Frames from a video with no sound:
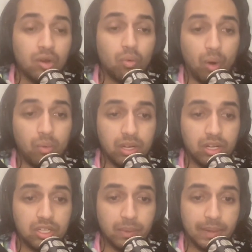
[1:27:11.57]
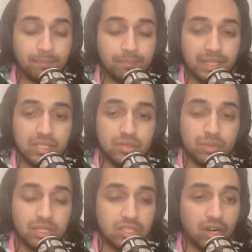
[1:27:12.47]
what we are doing is
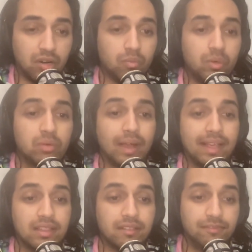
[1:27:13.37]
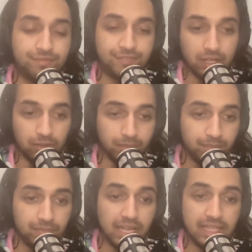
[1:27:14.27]
we rate the film
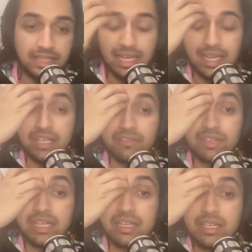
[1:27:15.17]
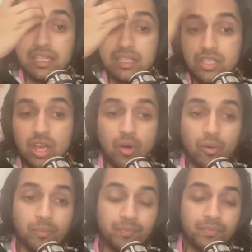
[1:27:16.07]
at the end of it.
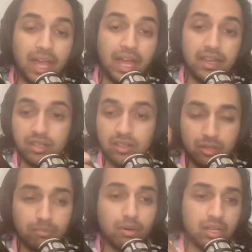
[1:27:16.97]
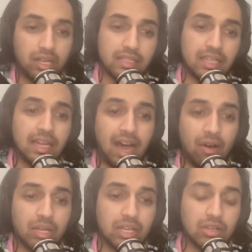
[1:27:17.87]
So, and the book and then how
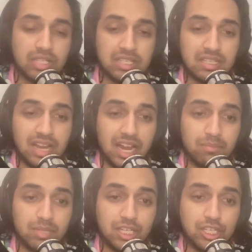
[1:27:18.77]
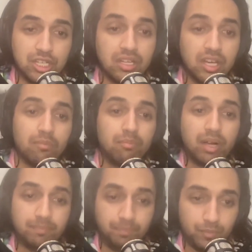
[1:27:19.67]
it goes as an adaptation.
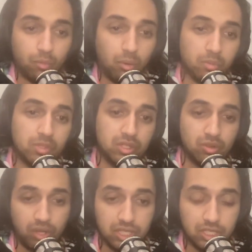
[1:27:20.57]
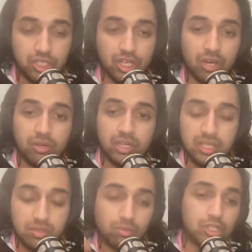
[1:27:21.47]
But what we'll do on this show
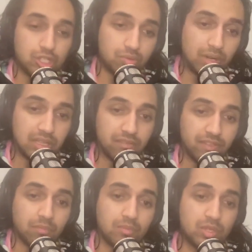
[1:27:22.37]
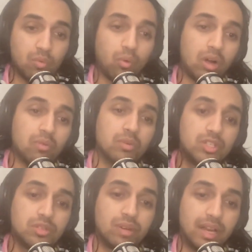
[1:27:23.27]
is we'll just rate the film. So what would
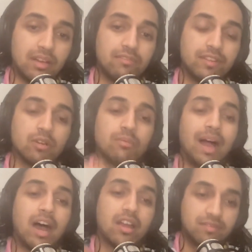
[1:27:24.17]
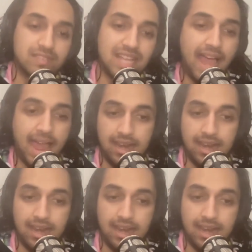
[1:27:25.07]
you rate a film out of 10?